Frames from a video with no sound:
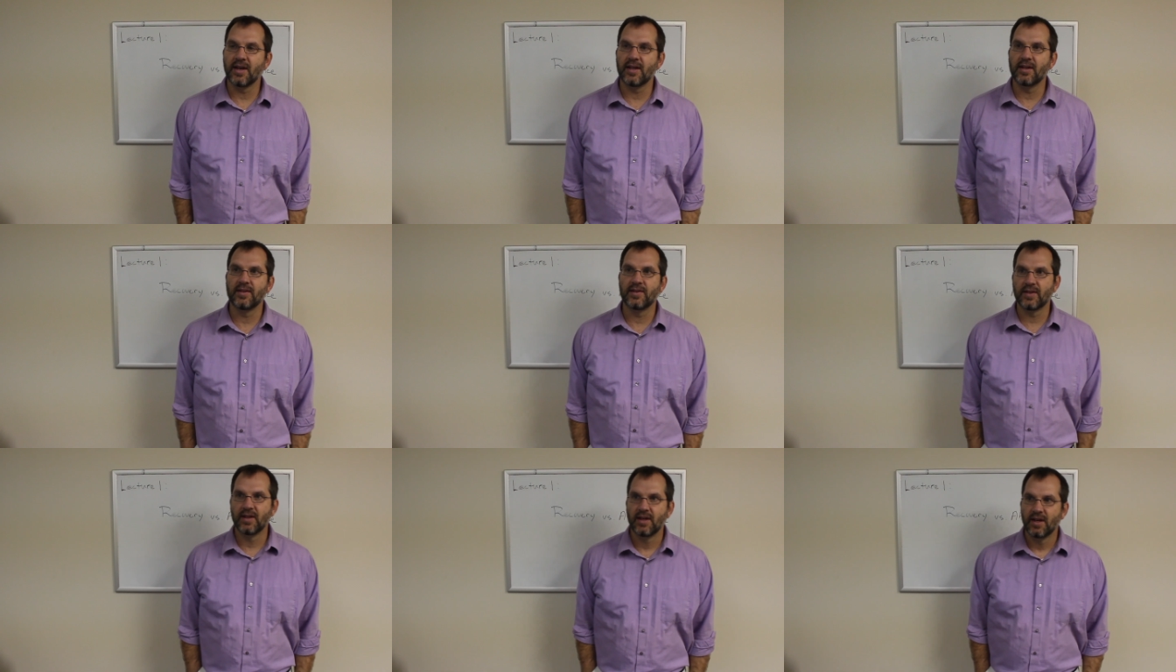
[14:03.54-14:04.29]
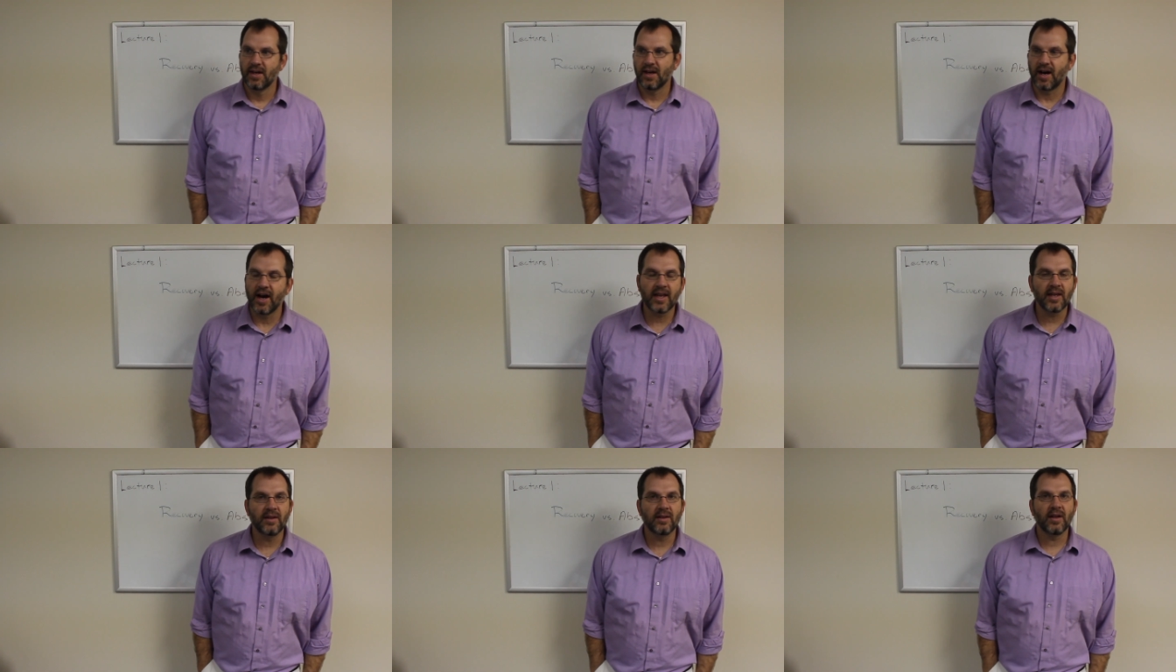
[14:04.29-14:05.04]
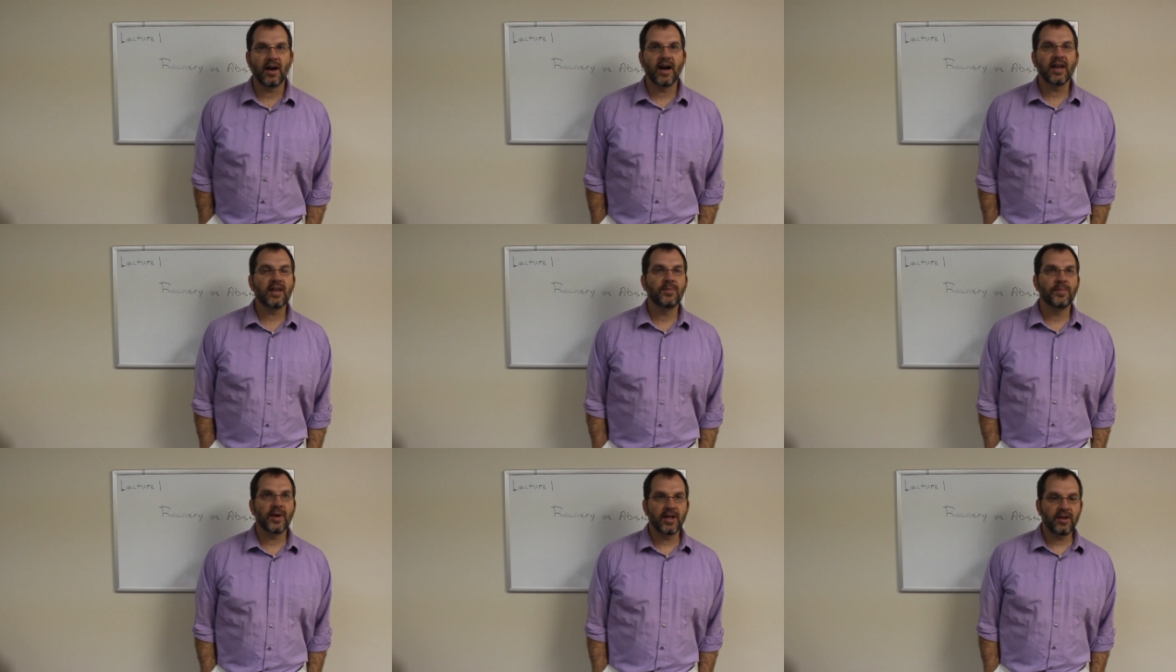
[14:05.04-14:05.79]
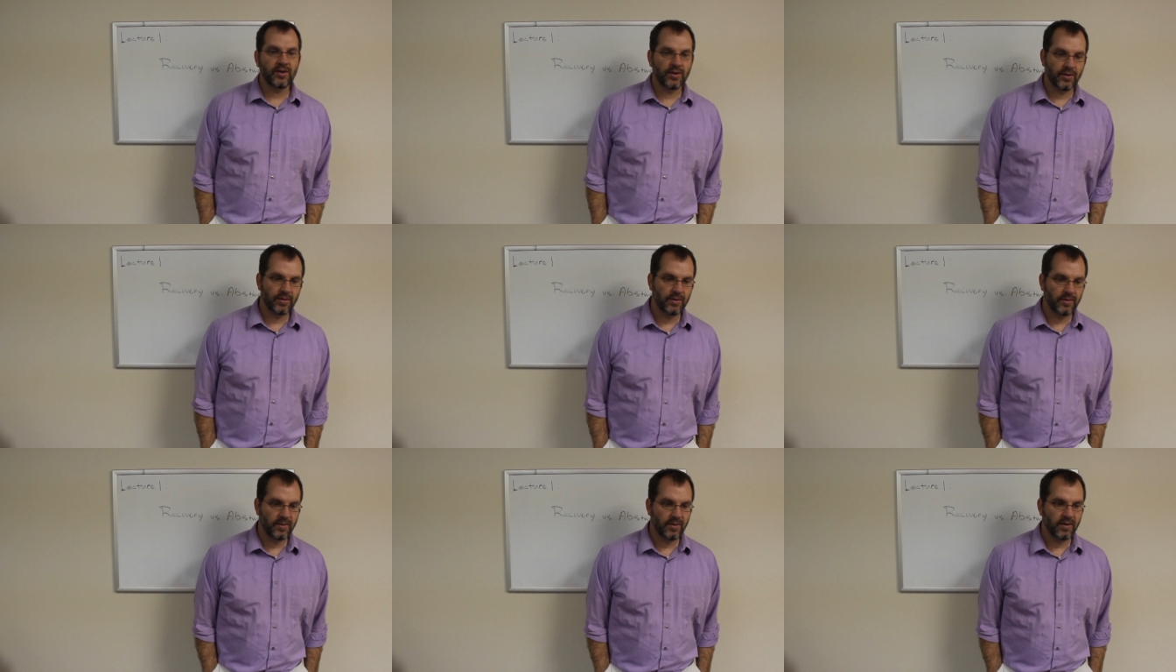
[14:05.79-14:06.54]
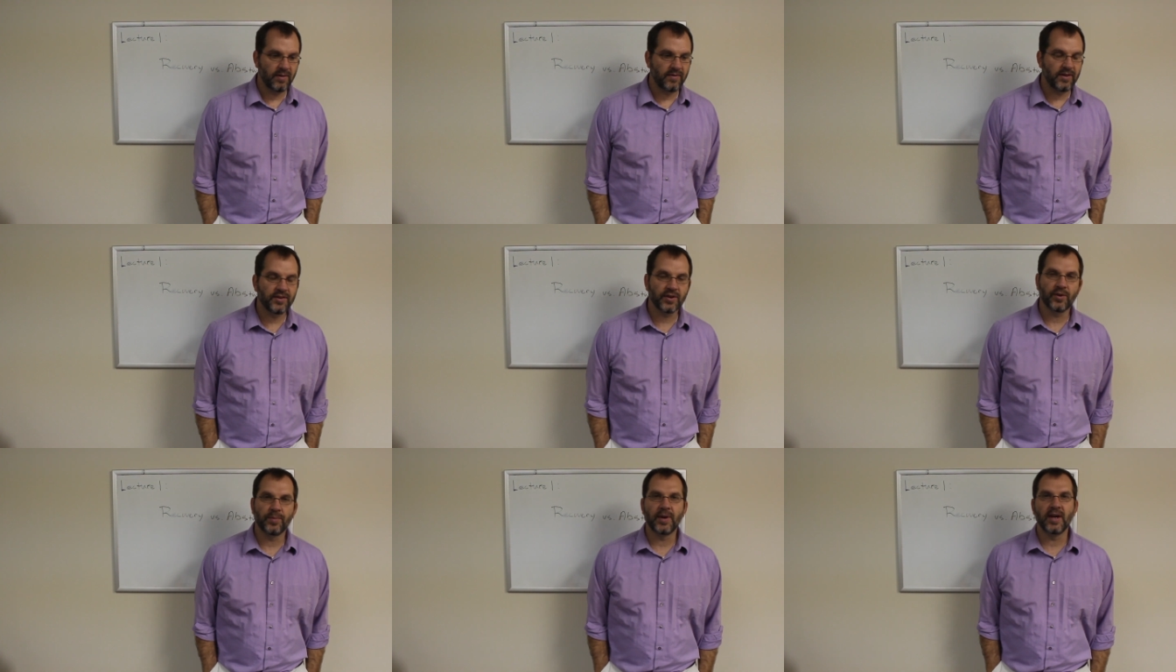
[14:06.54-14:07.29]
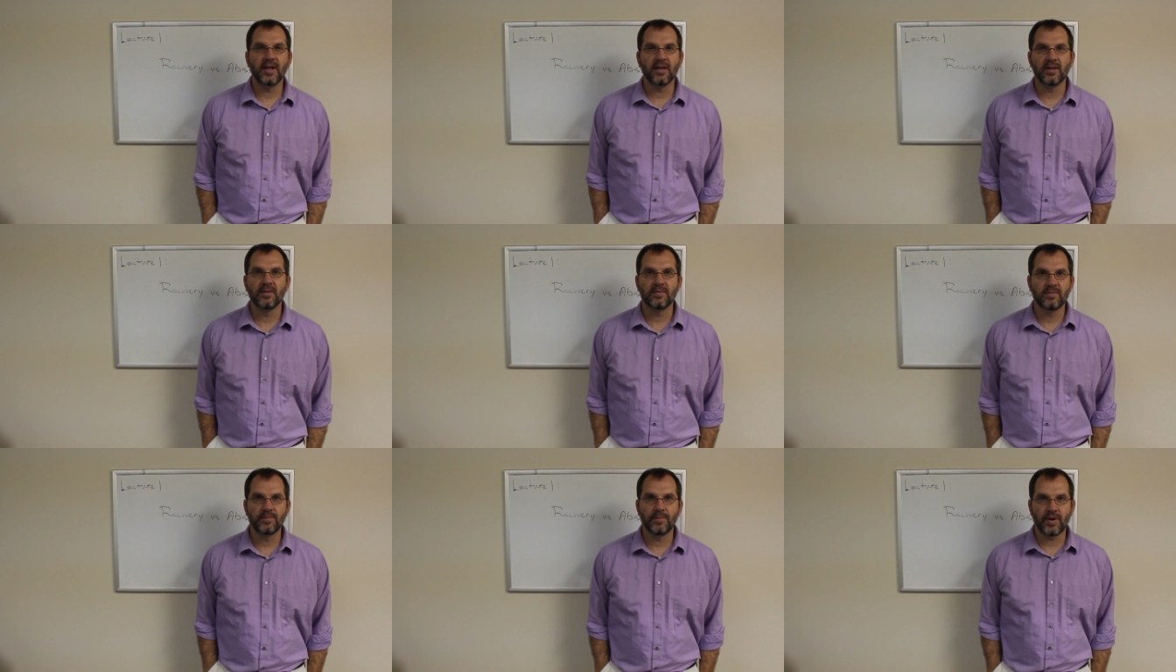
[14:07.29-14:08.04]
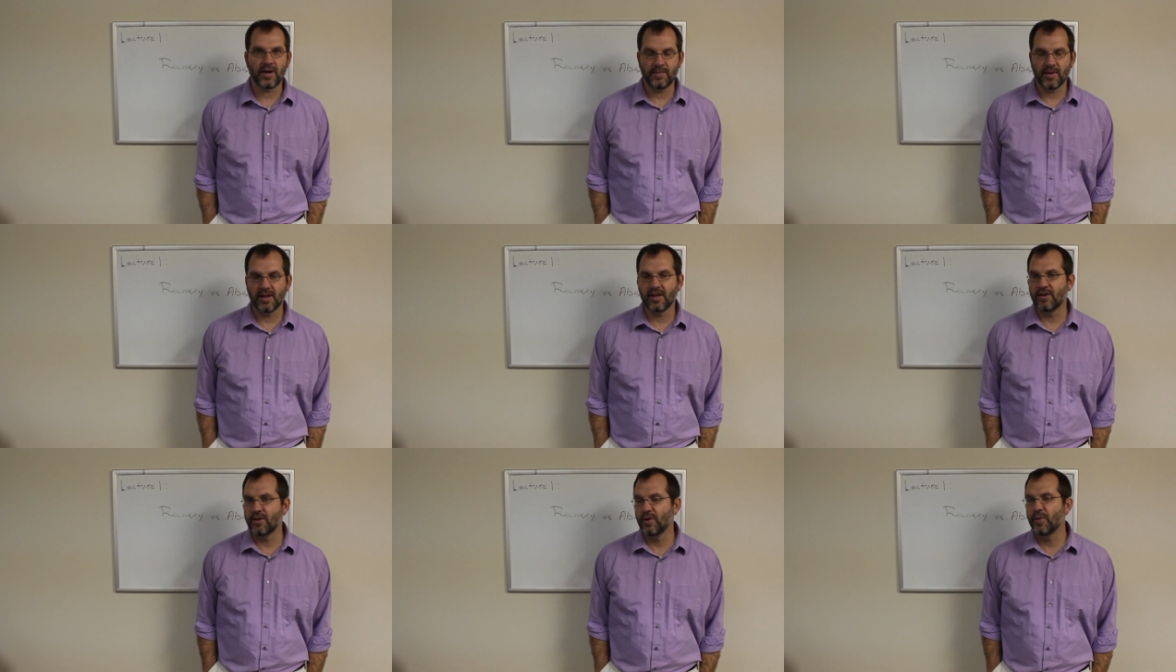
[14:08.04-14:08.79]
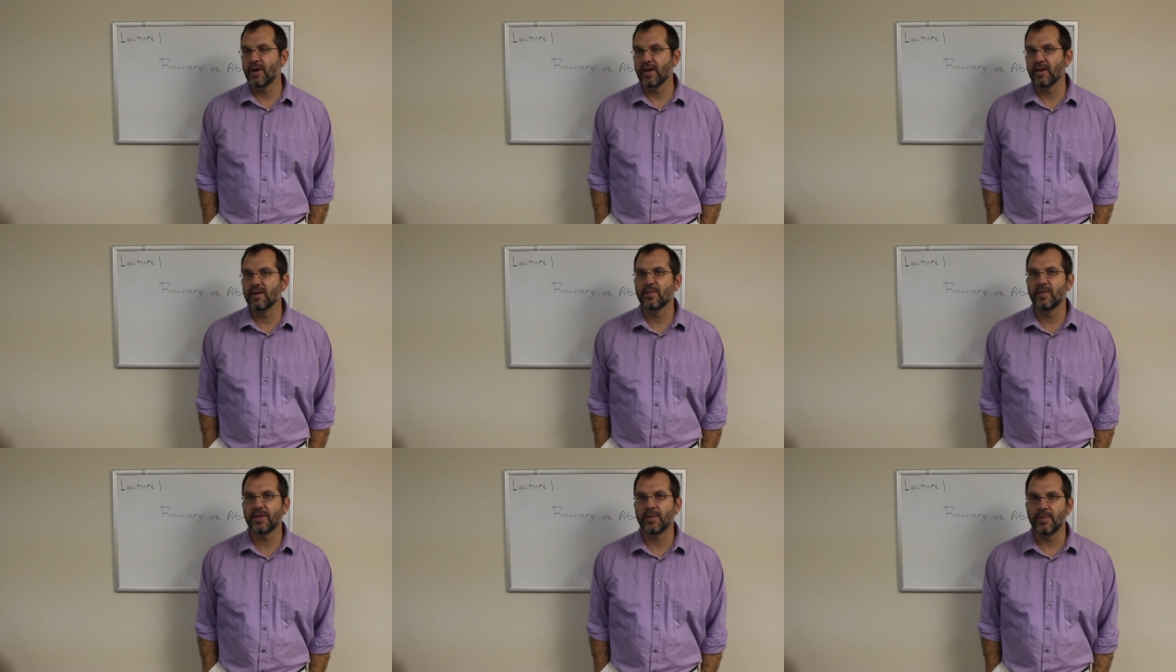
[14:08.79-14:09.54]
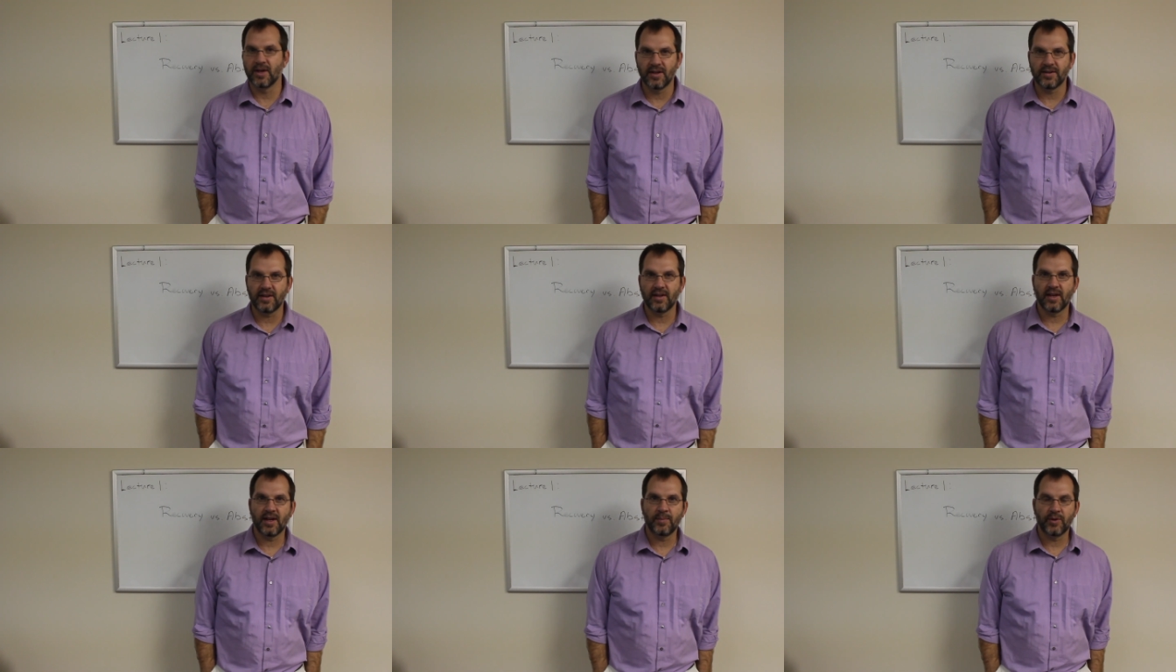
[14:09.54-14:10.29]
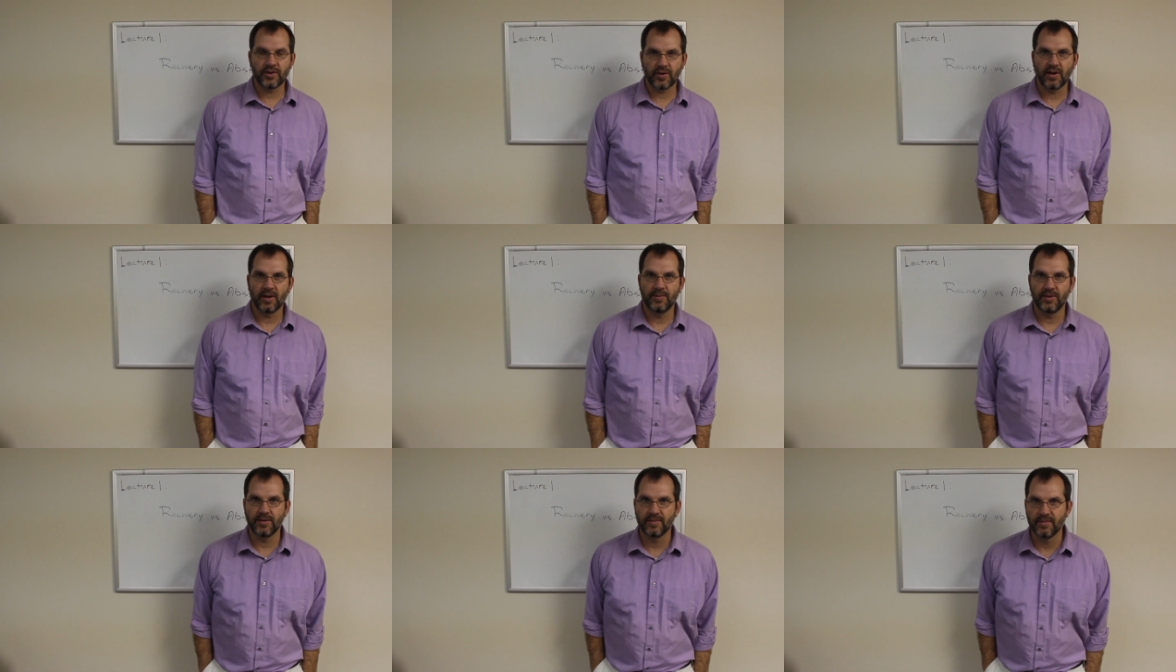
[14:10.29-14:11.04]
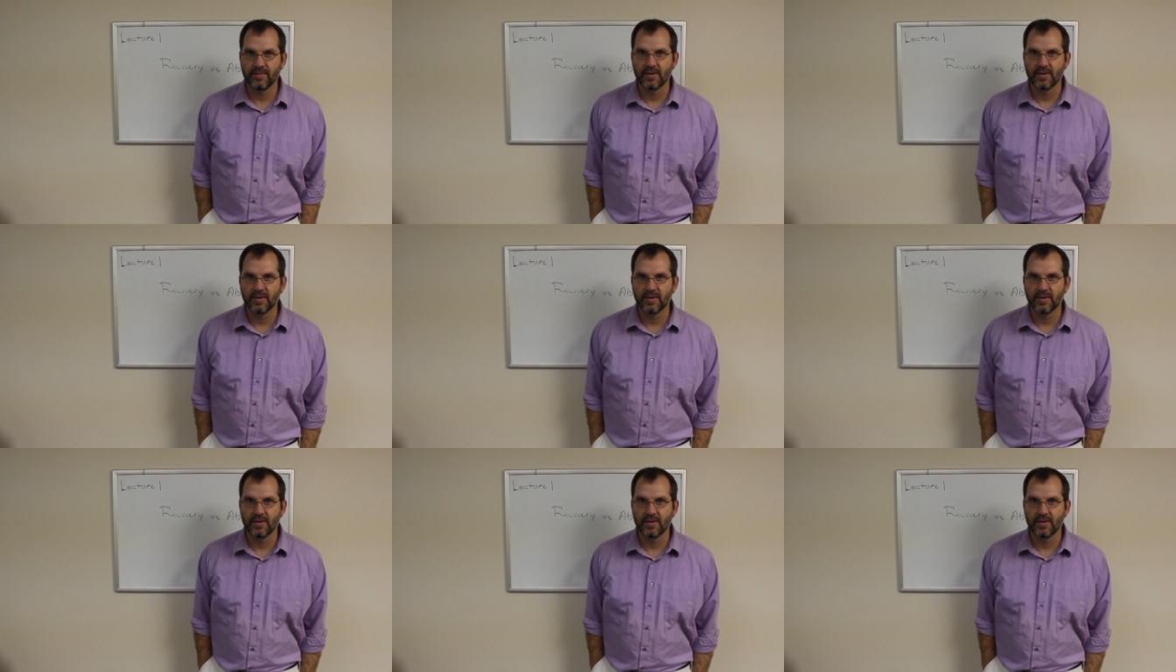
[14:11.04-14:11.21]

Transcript: that is I can make your physical pain probably go away with the medicine that I prescribe you,